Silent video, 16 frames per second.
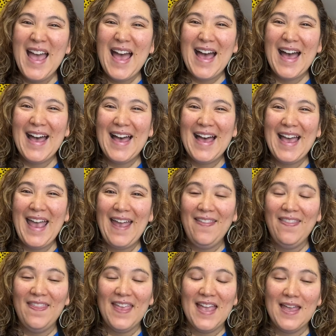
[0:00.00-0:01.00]

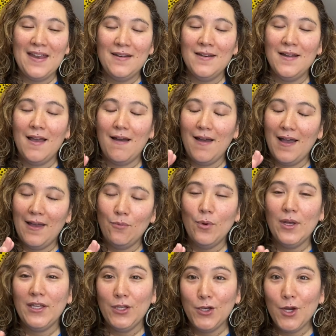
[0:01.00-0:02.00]
And then,
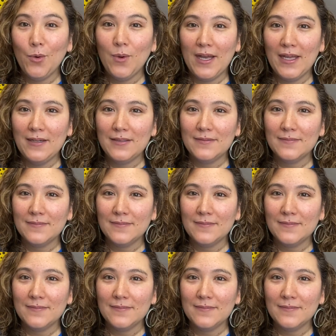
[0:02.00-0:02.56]
well, you know what?